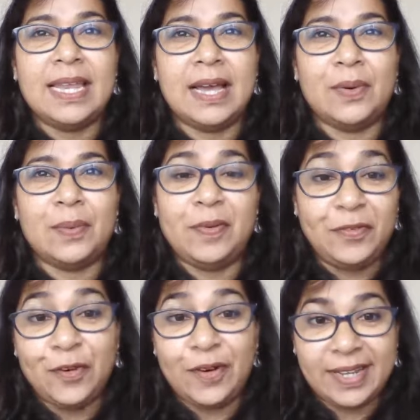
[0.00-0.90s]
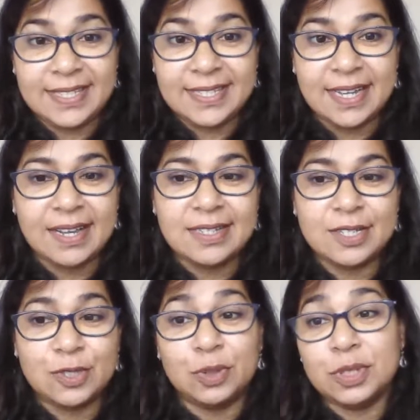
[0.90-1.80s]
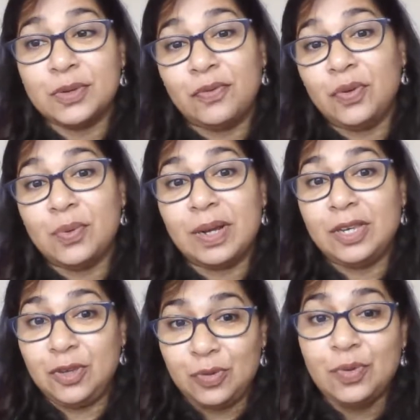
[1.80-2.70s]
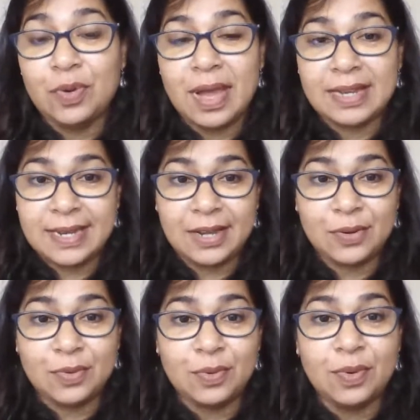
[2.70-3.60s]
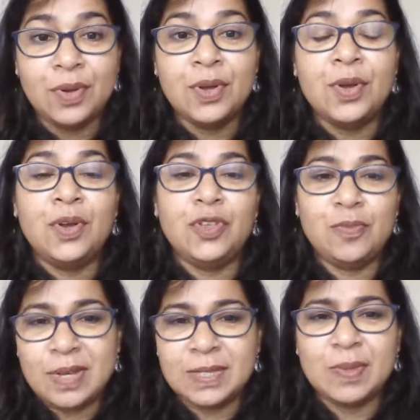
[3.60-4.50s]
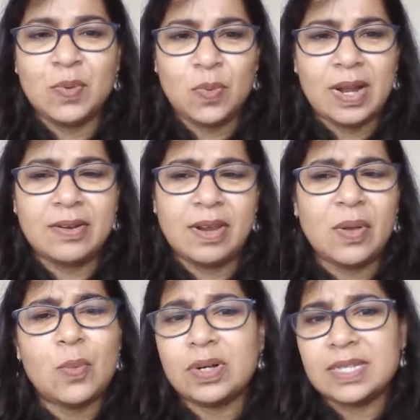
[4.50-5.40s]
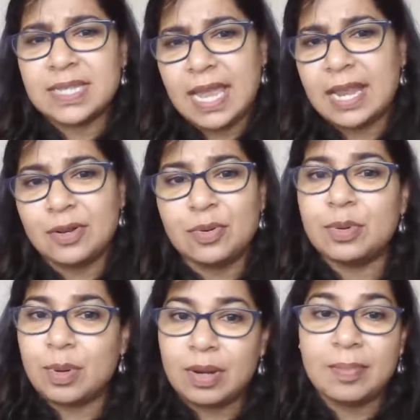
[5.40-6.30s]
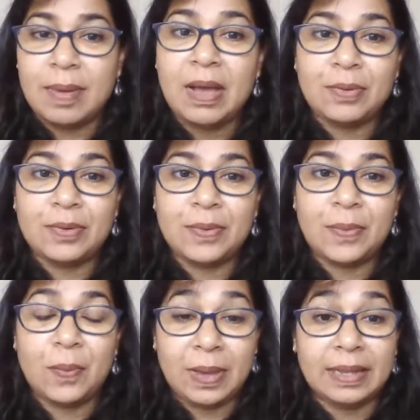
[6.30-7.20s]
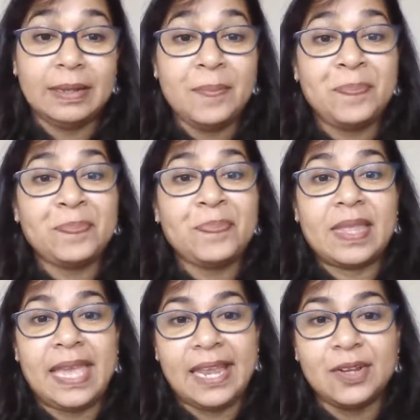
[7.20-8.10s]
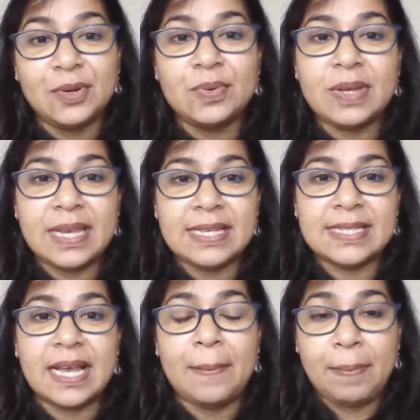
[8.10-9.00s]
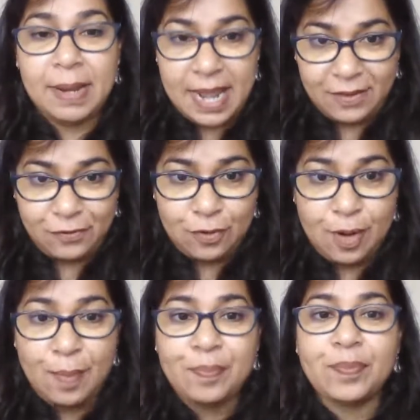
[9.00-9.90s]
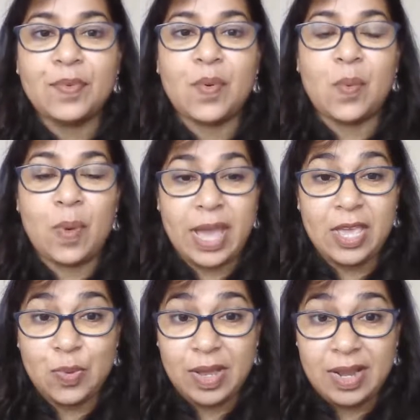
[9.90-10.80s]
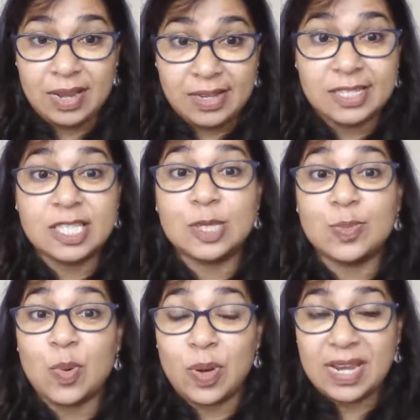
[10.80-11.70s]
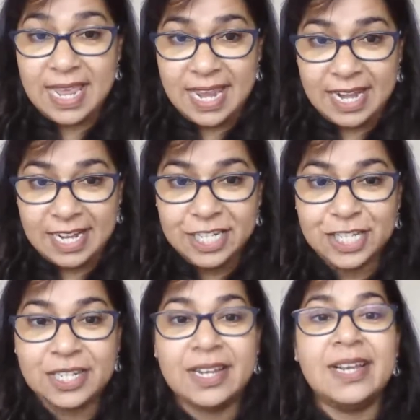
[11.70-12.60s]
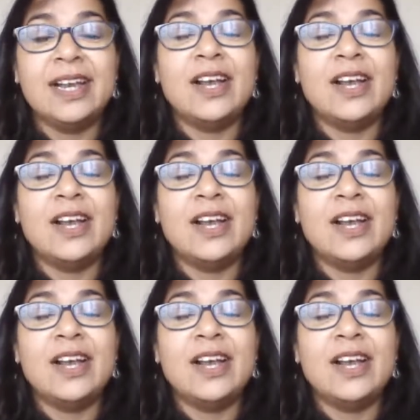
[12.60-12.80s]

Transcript: Now, before I start, those of you who are new at Nguru, you must be wondering what is Nguru all about? Well, Nguru is a platform where you can learn spoken English